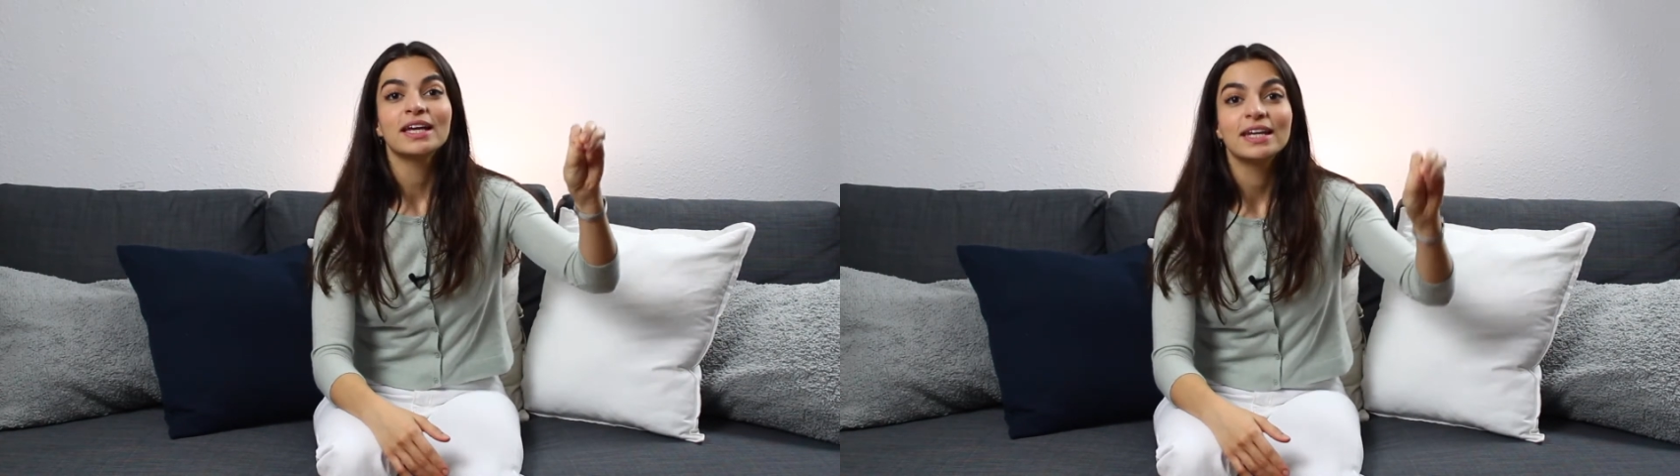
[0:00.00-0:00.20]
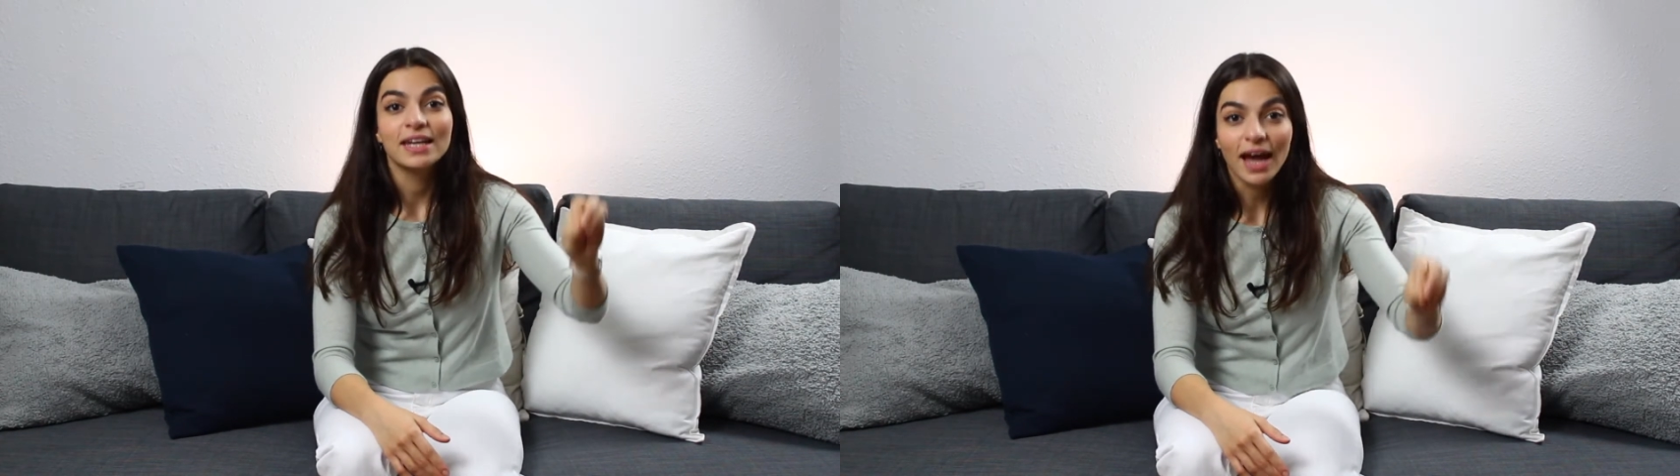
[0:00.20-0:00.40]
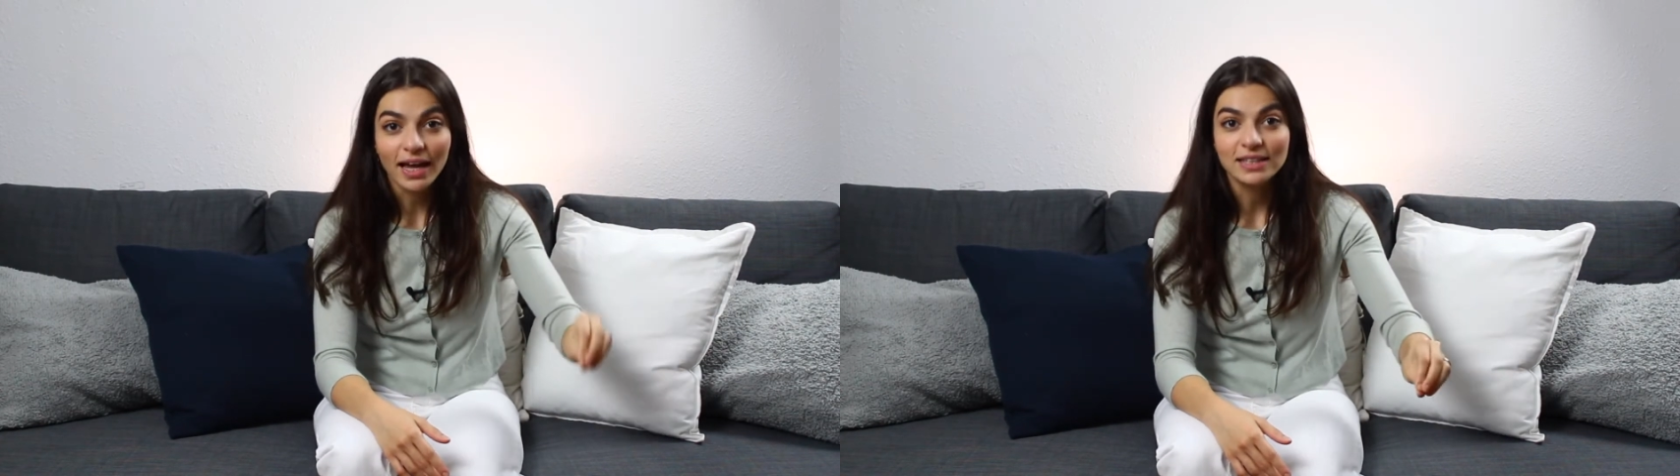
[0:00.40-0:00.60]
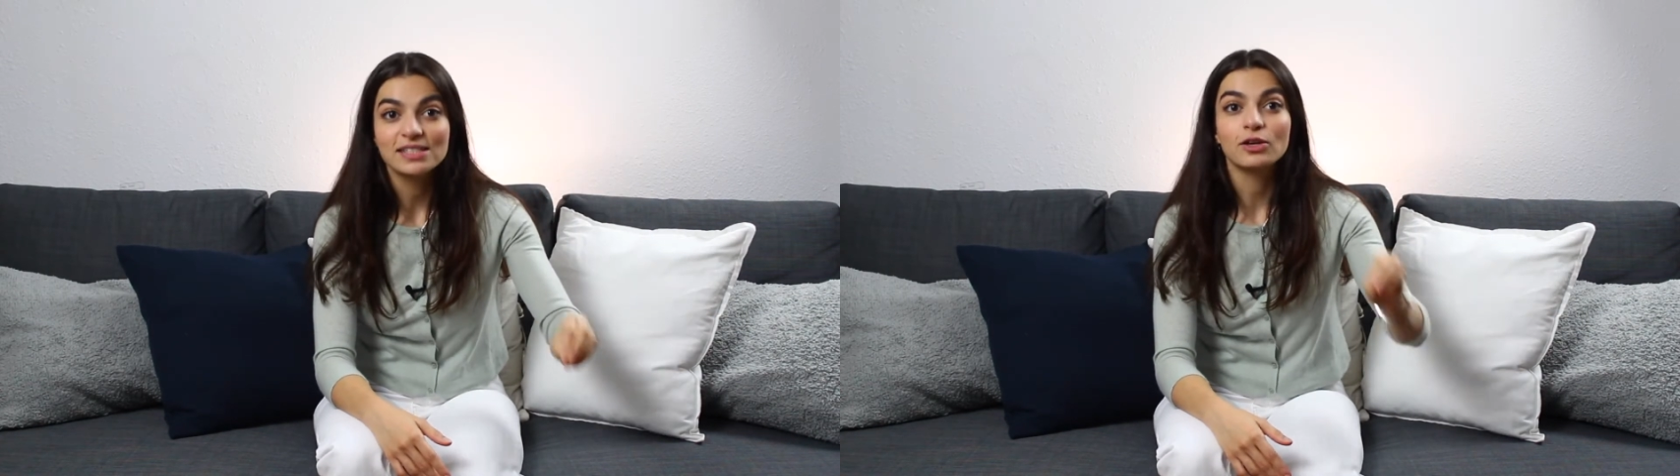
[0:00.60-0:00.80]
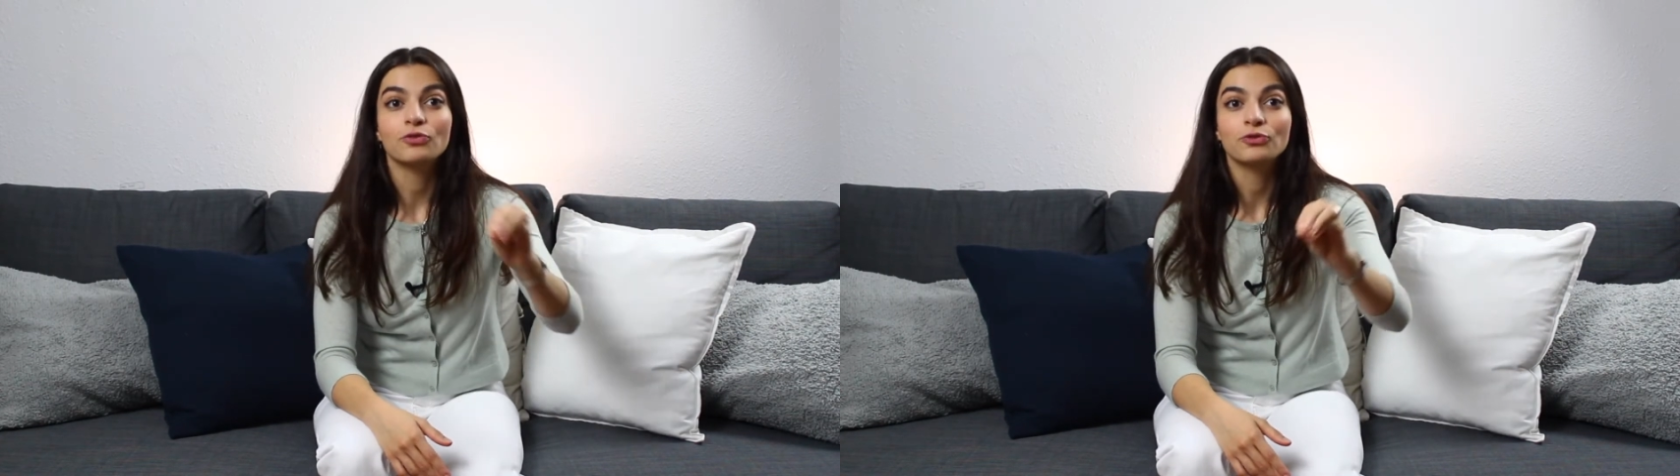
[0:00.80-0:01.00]

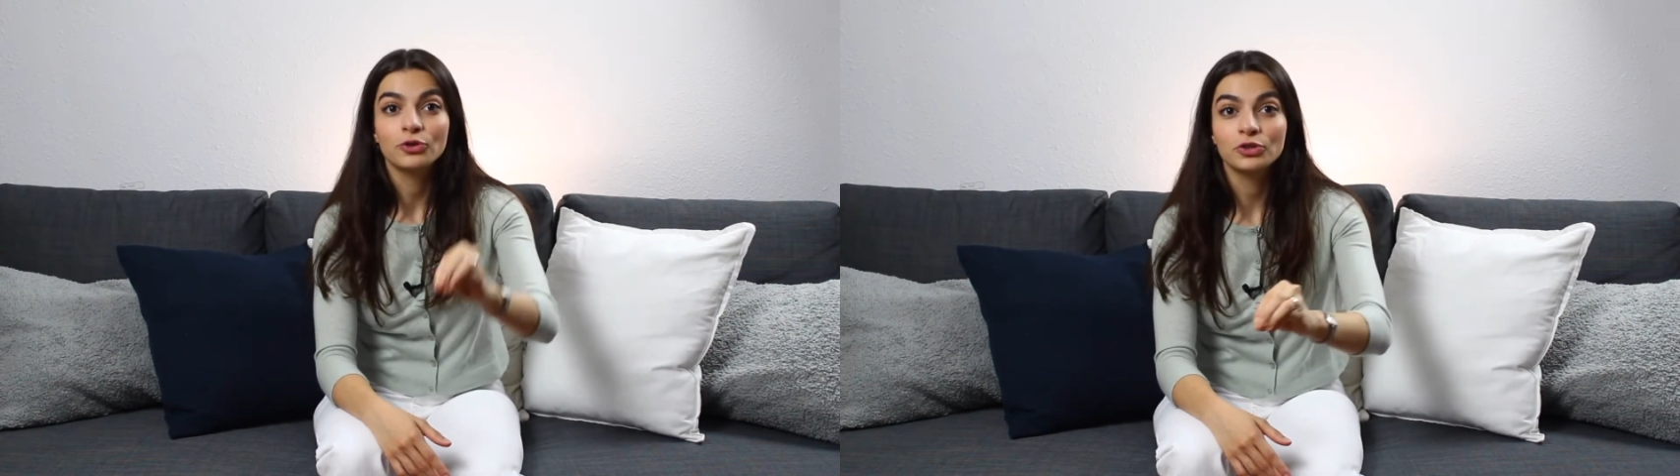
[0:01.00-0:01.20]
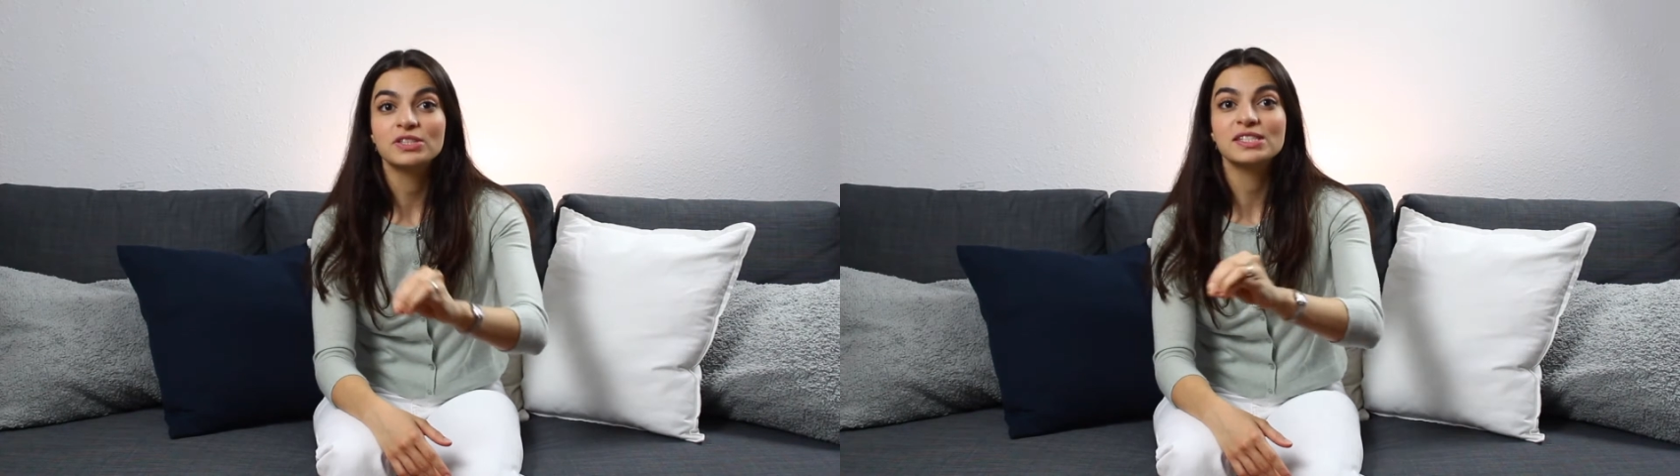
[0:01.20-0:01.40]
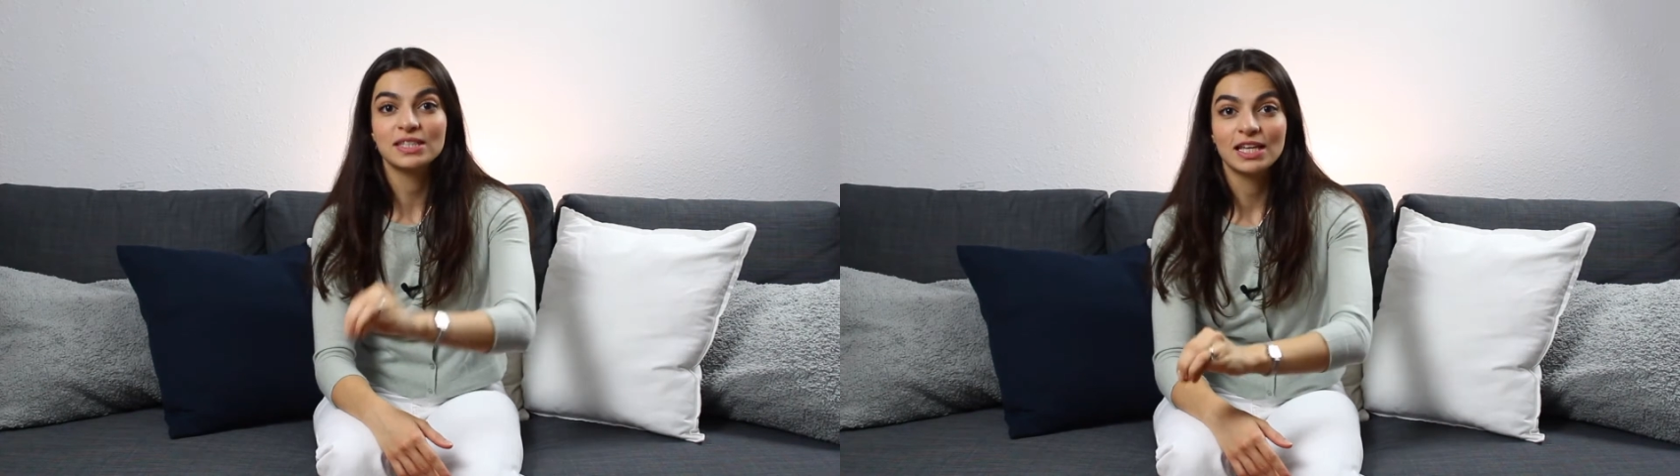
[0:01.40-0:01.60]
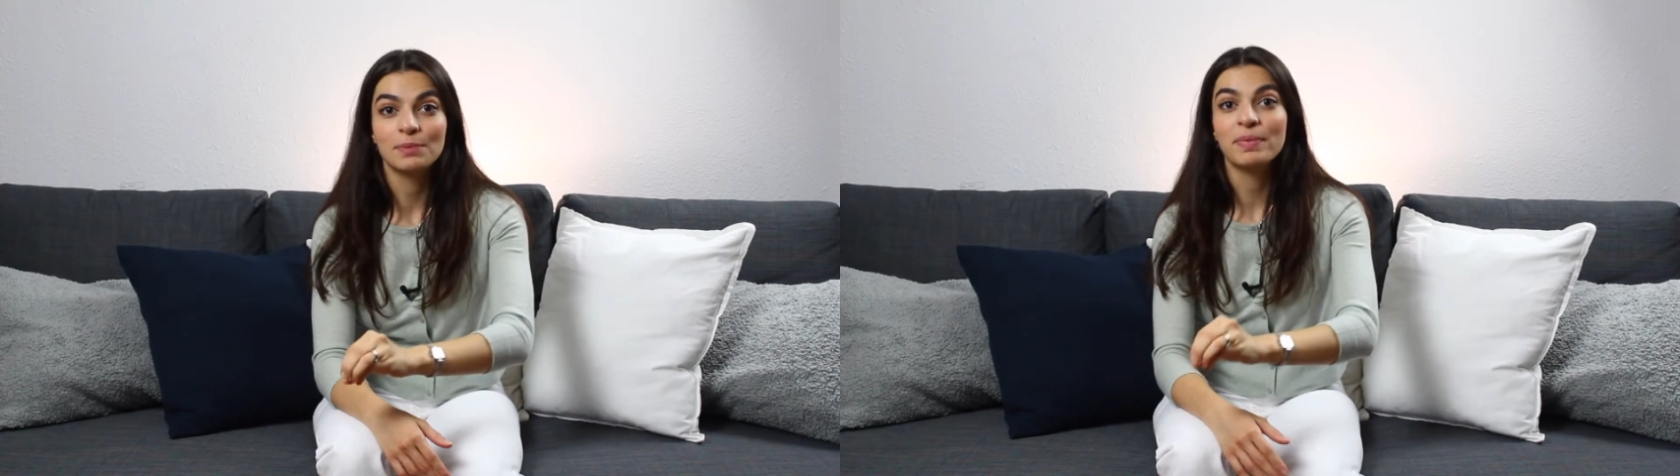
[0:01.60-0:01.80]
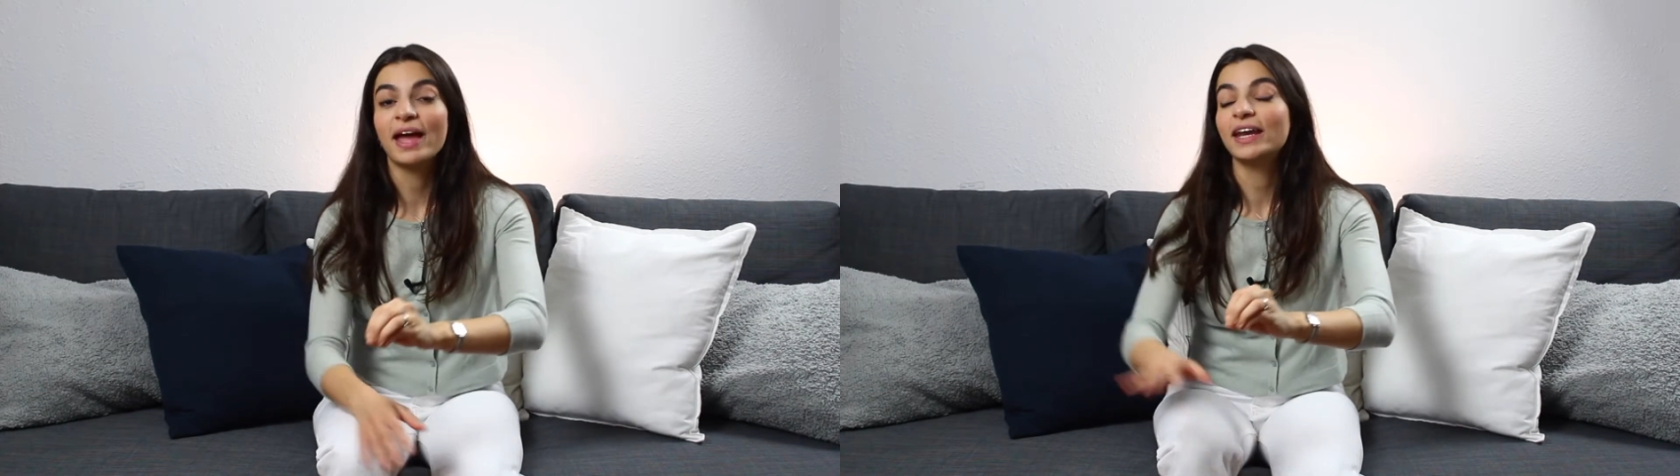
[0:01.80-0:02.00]
nights of good
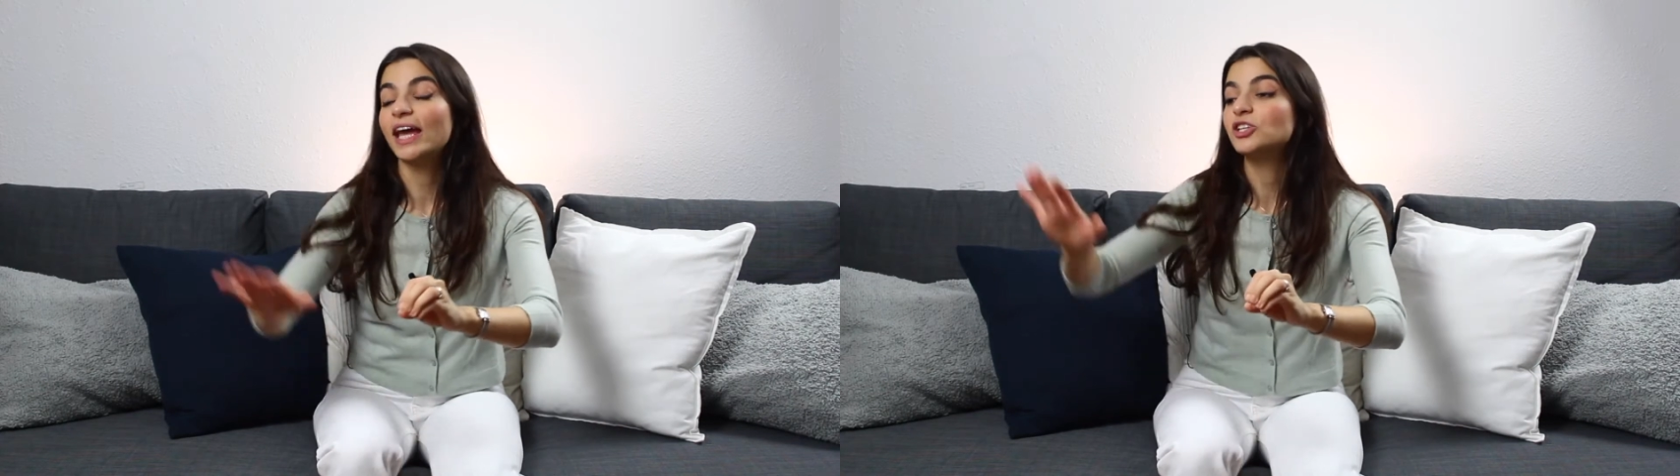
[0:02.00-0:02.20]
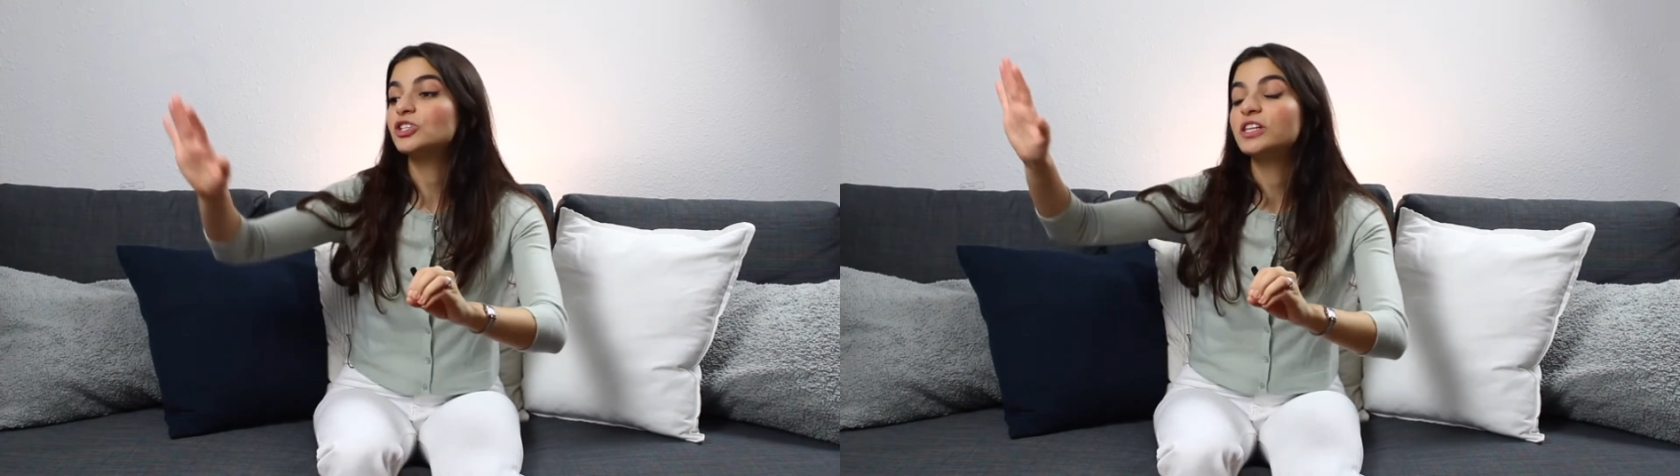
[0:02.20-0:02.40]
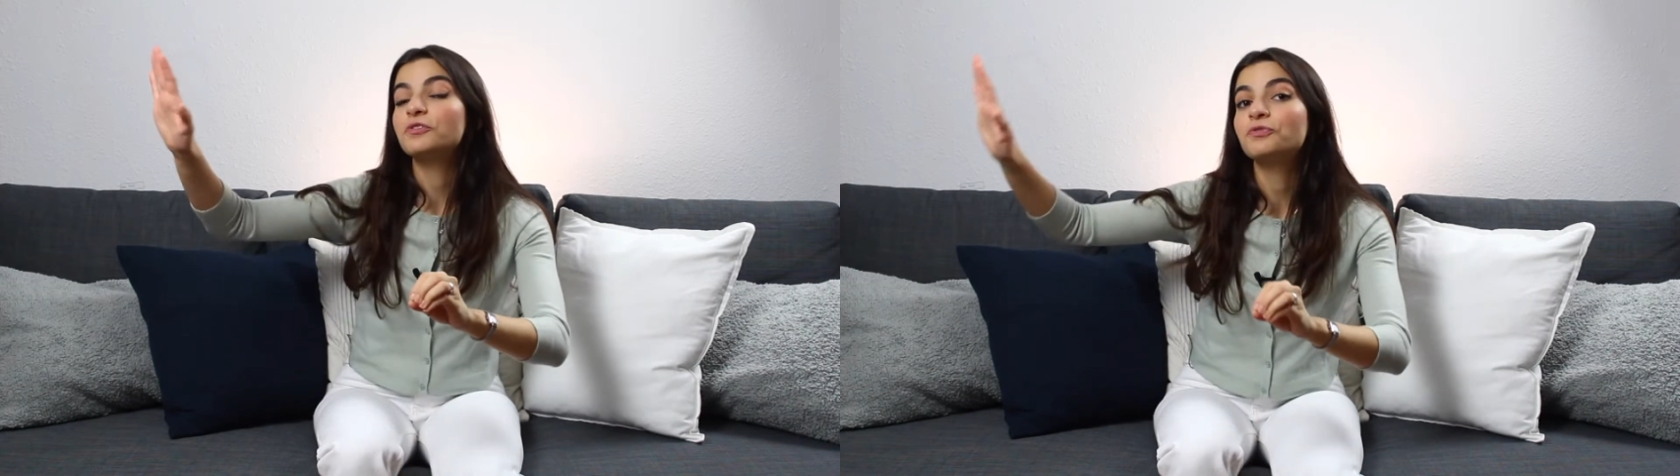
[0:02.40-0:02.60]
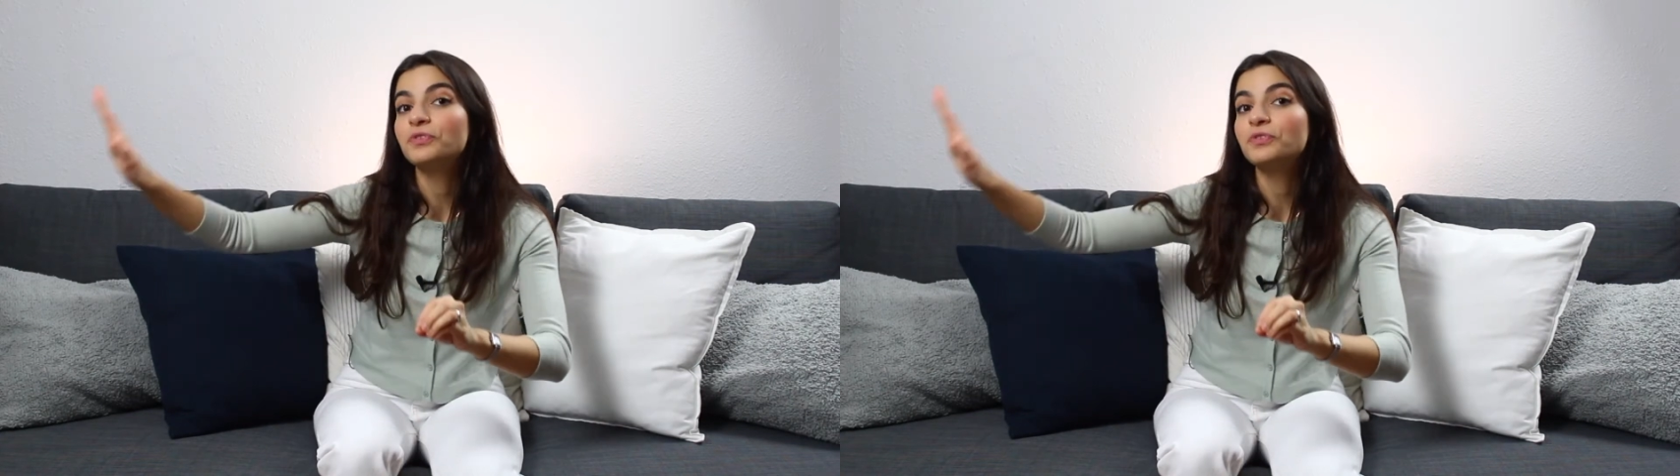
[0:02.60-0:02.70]
sleep and actually